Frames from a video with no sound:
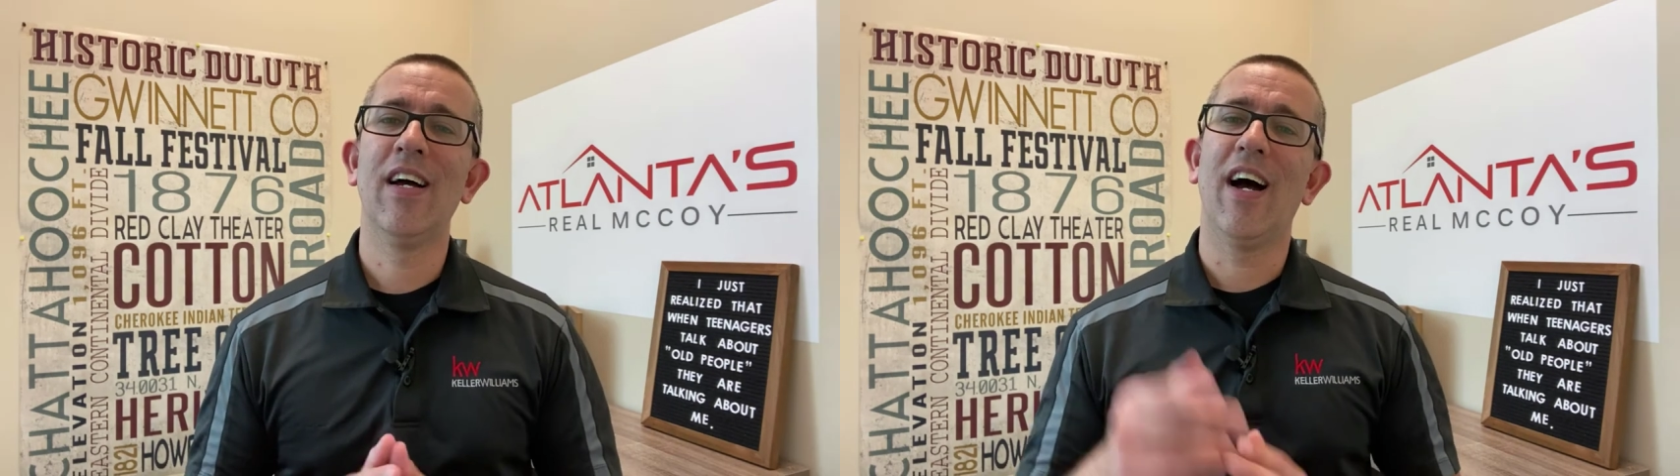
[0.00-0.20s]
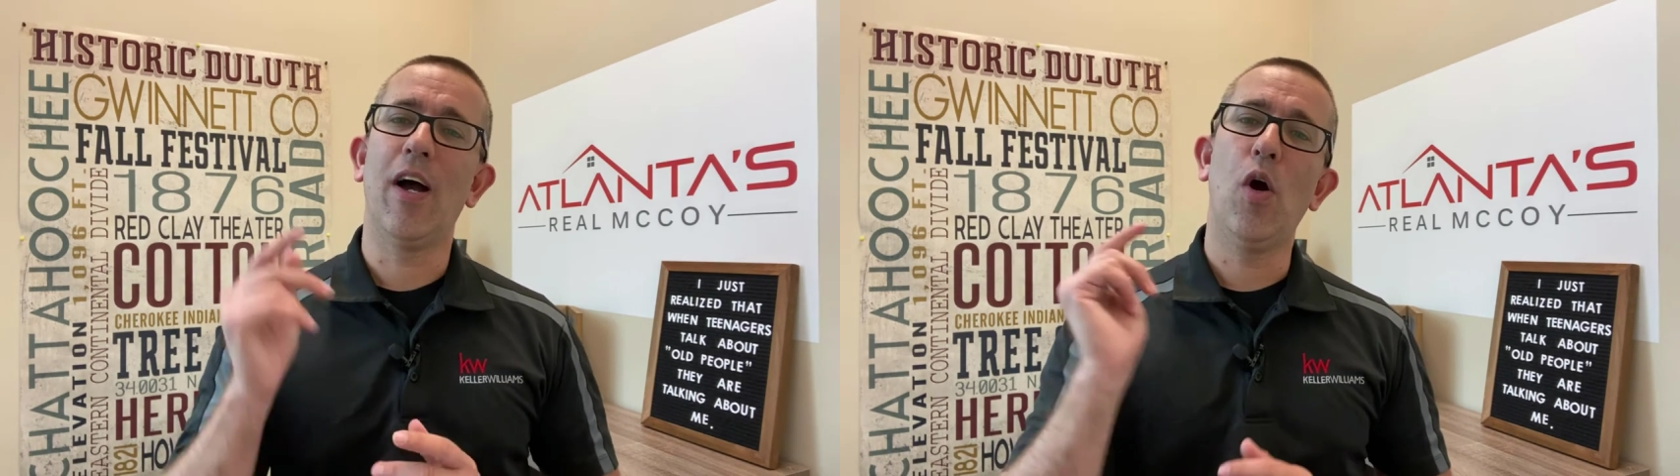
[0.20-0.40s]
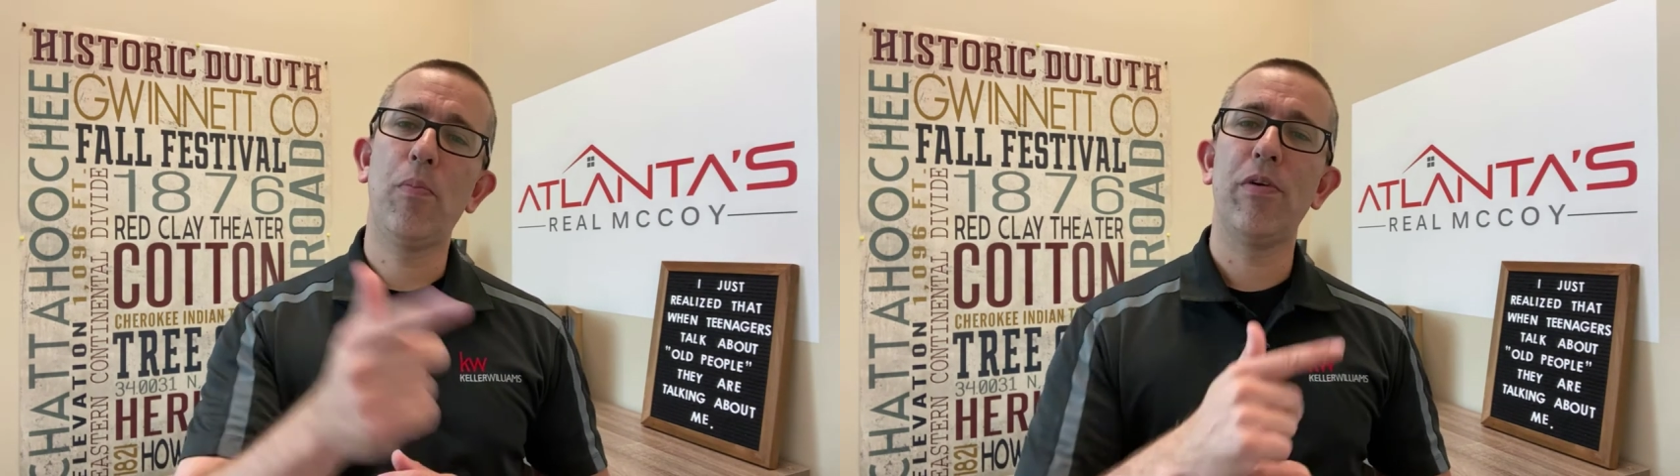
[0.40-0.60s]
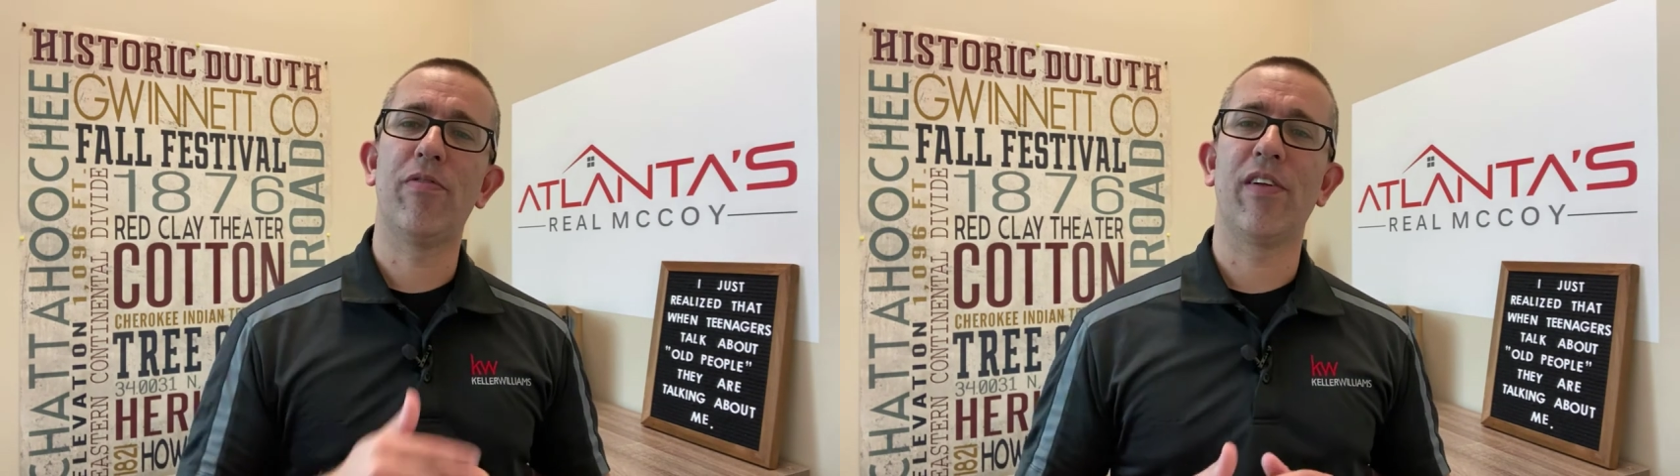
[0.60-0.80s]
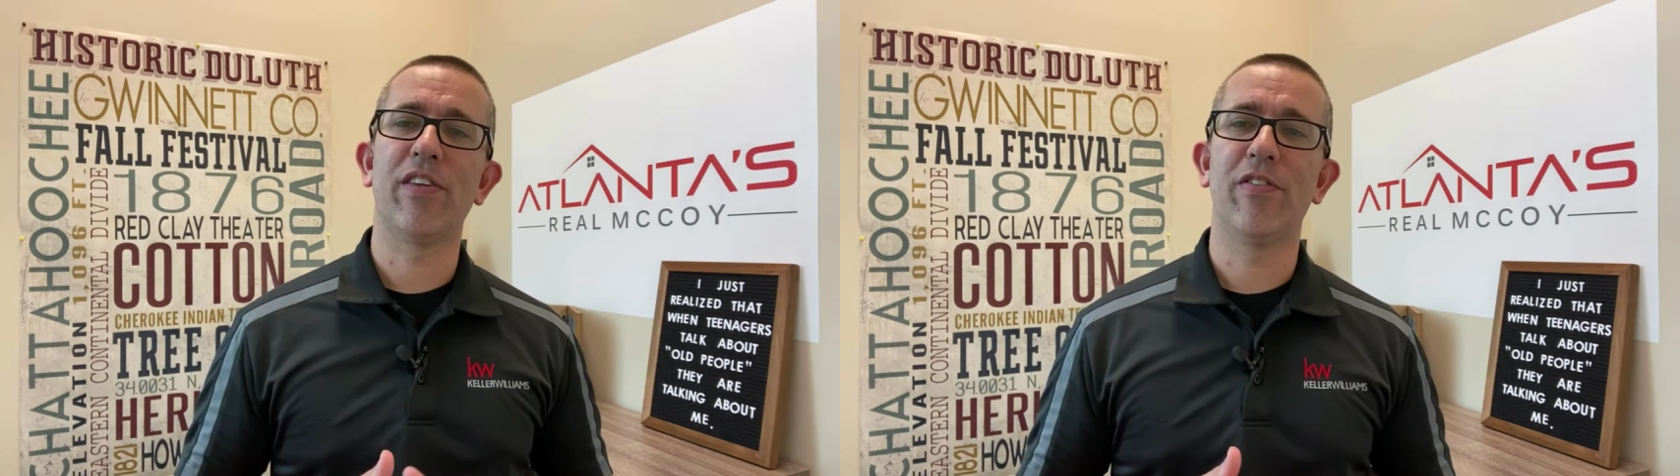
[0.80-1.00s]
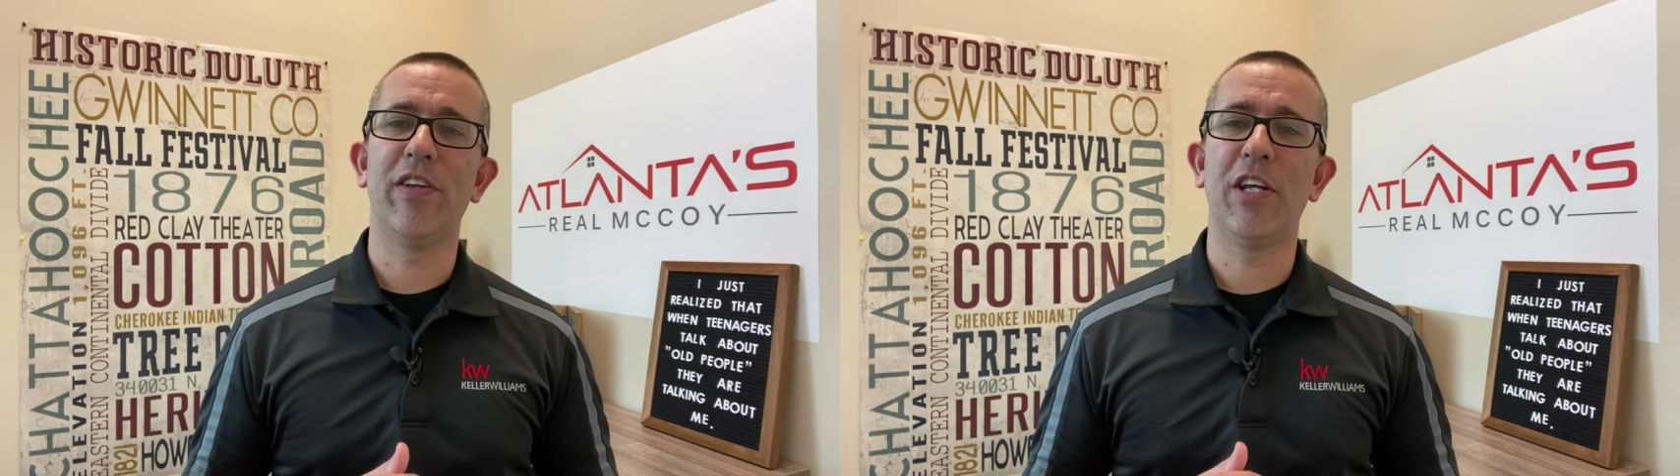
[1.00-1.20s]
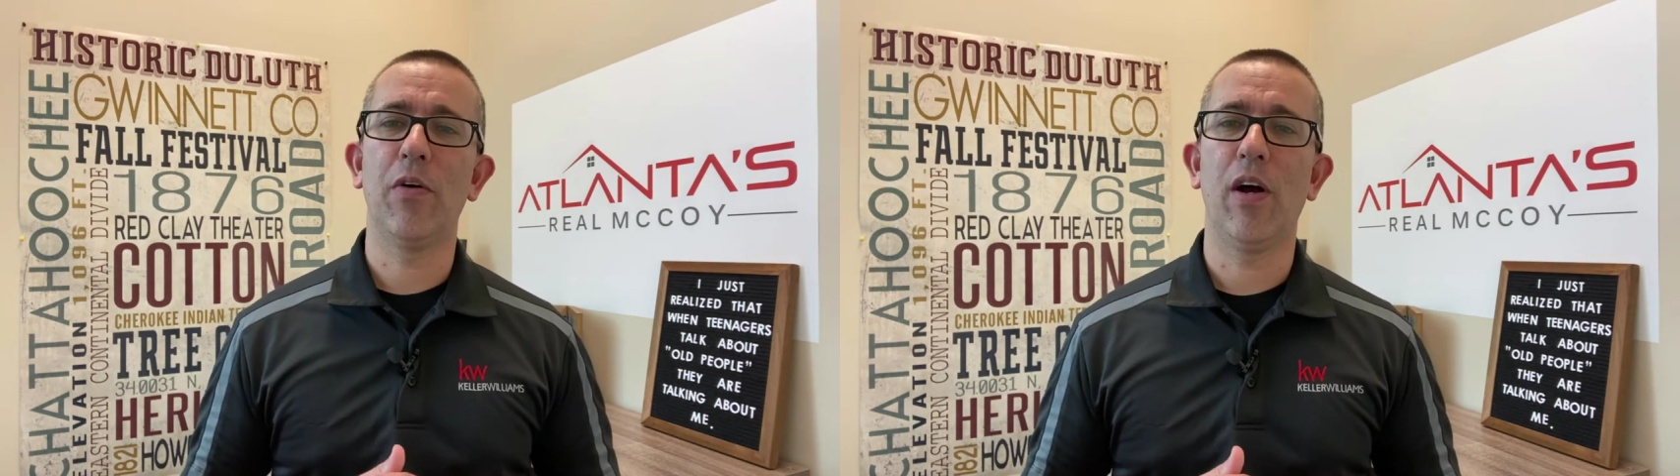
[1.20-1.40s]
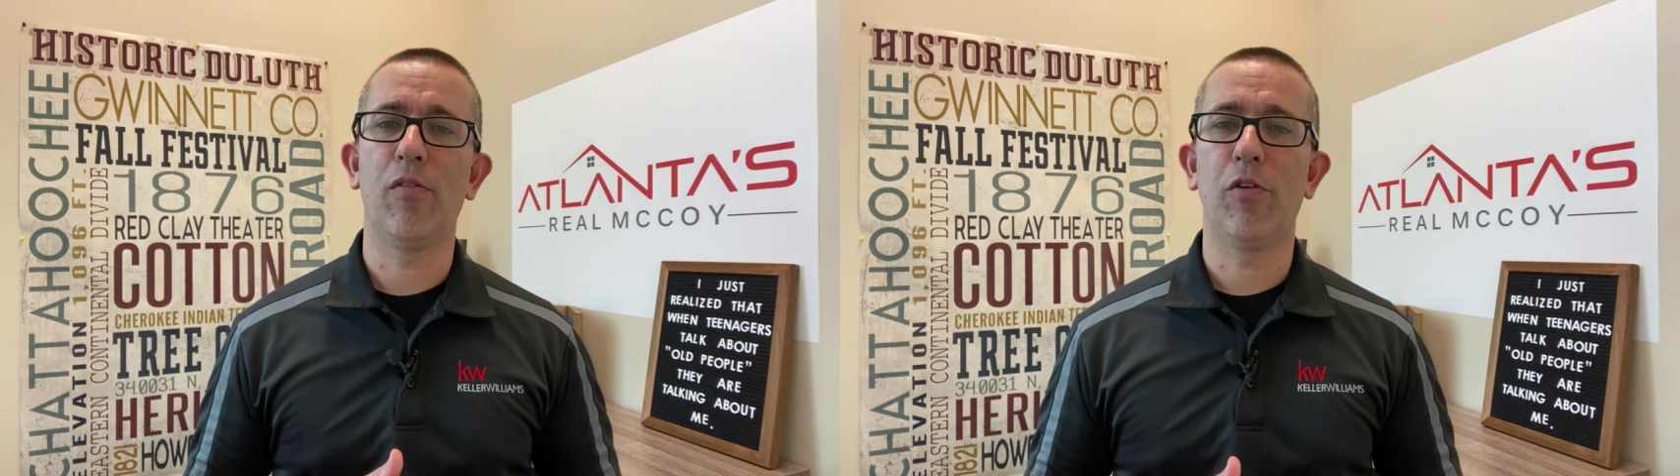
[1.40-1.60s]
I hope you found this video
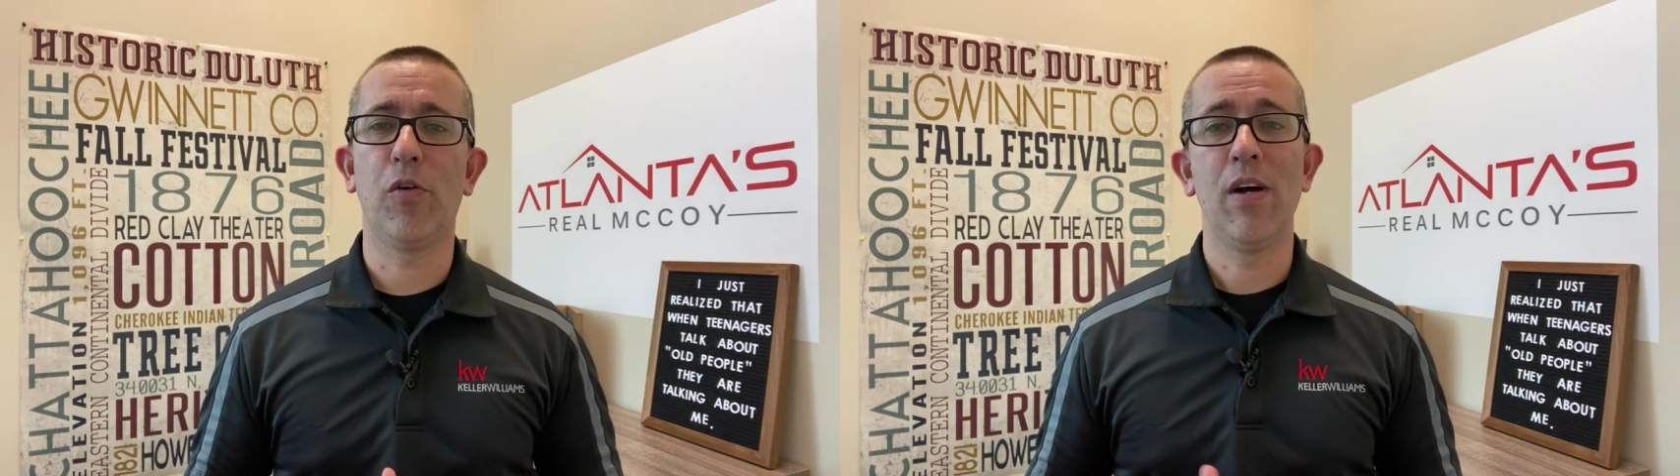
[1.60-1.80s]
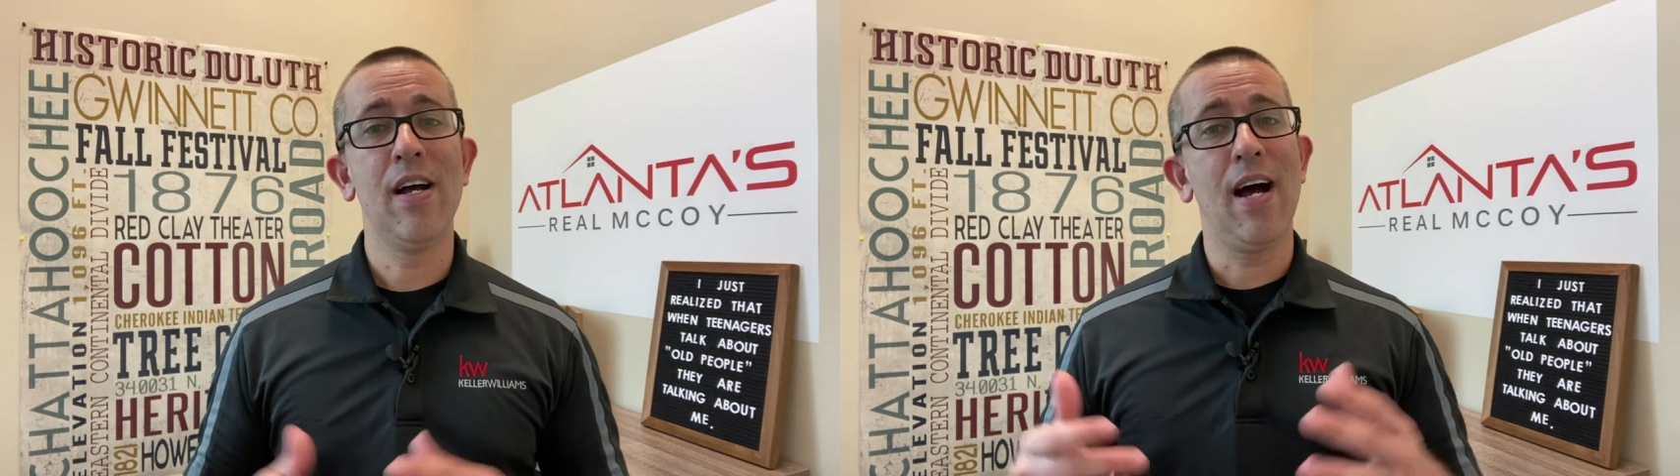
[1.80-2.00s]
helpful.